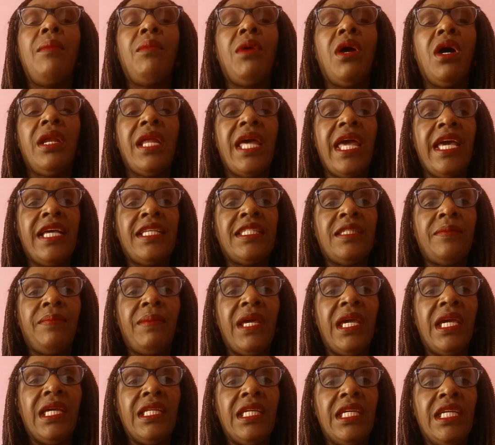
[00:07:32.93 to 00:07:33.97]
I'm going to
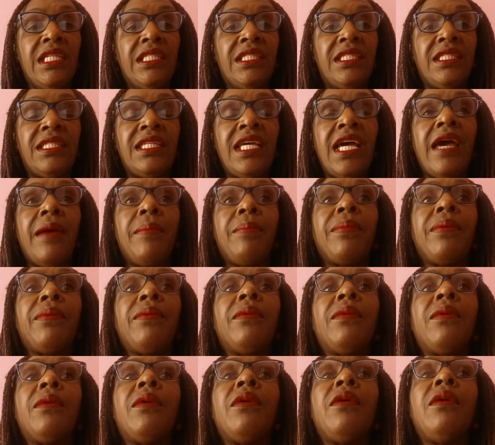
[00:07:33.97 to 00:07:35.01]
explain each step.
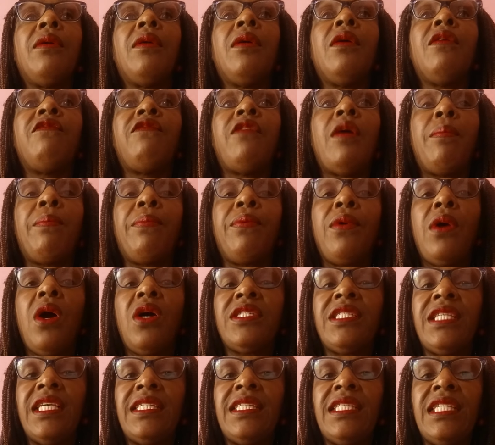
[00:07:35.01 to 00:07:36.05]
For
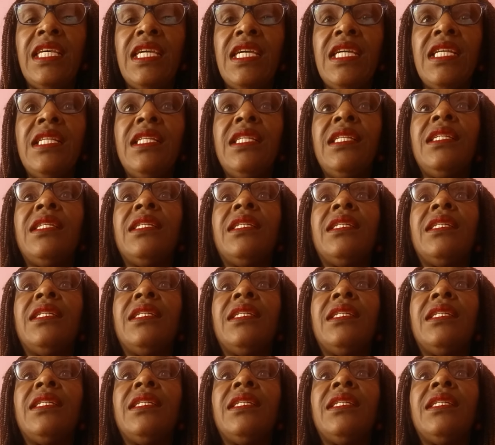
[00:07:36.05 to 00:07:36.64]
processing,